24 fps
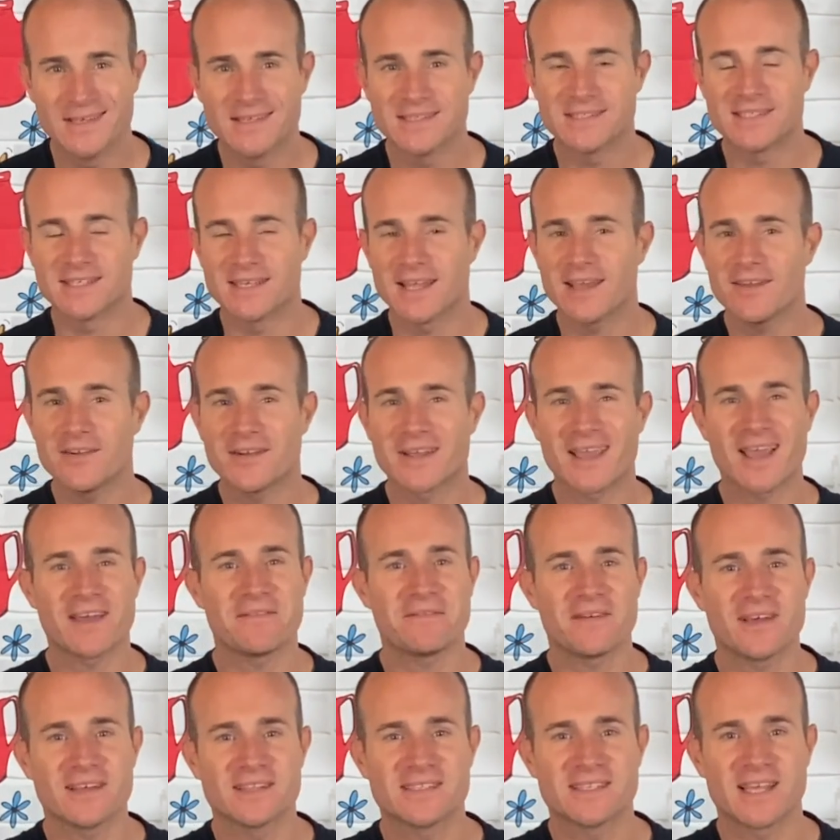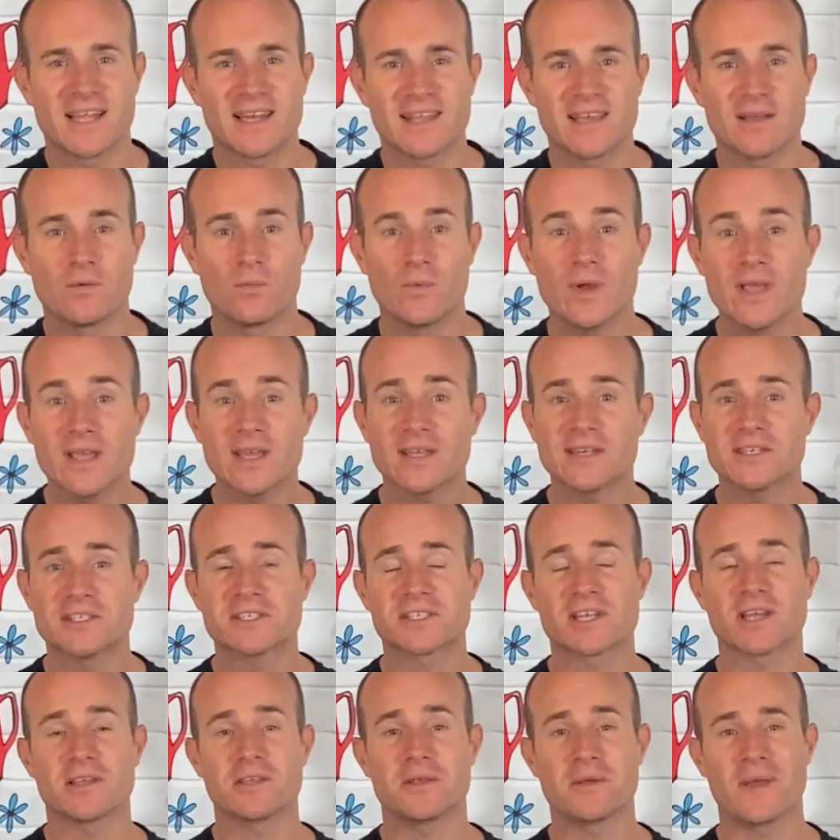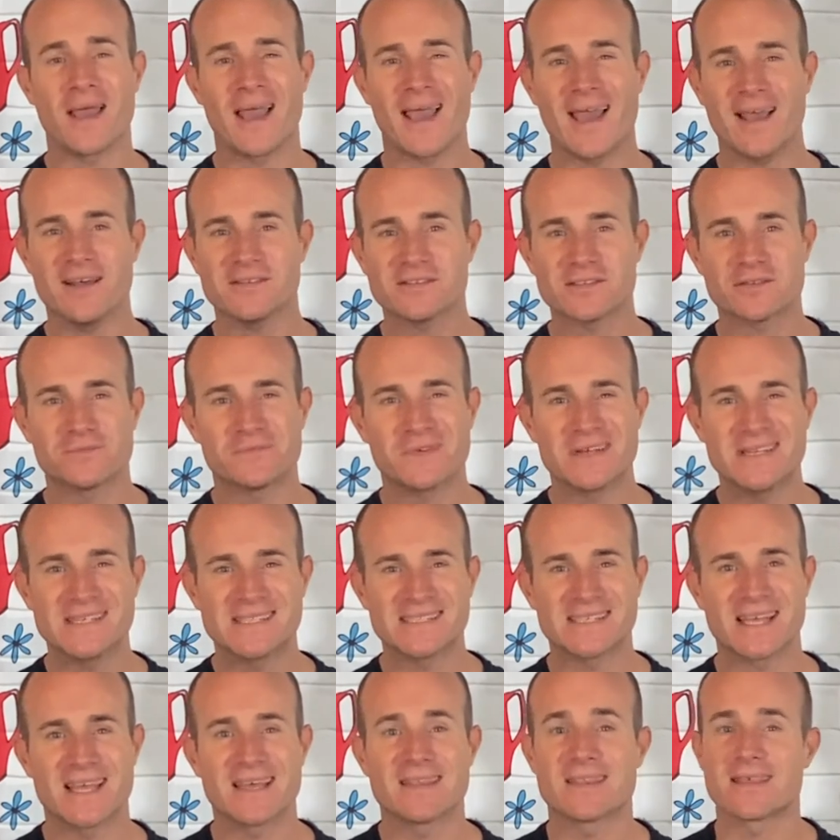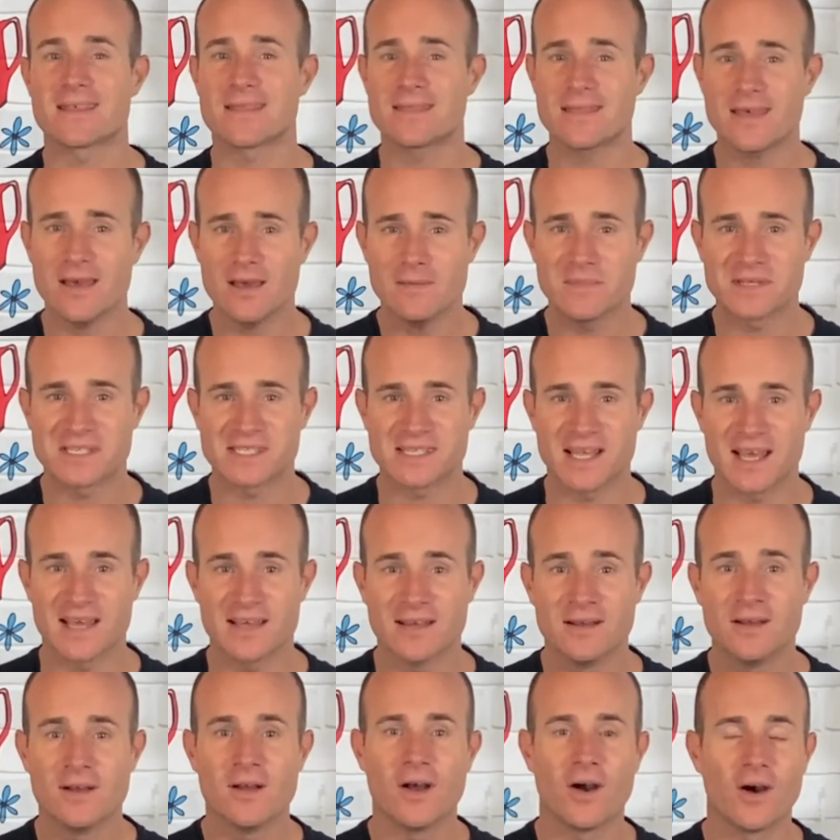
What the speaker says: Today on Cafe Italia we're going to show you how to reset the thermostat